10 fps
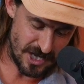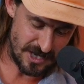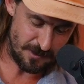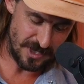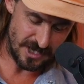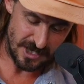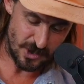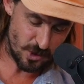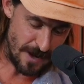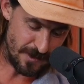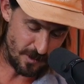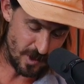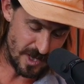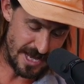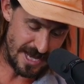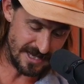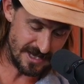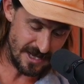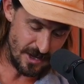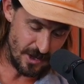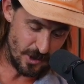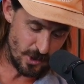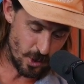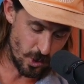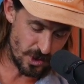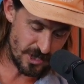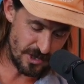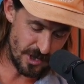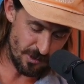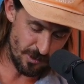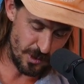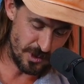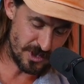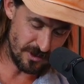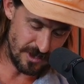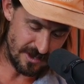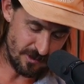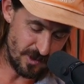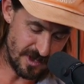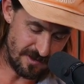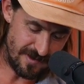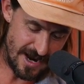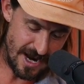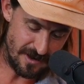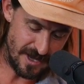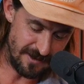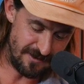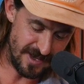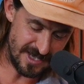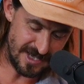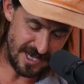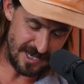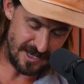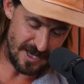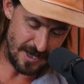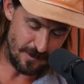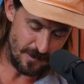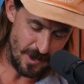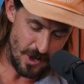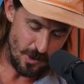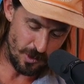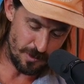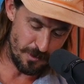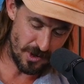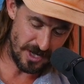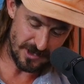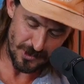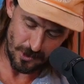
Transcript: shot pigeons, trapped them with nets, torched their roosts, so lit the roost on fire. They asphyxiated them with burning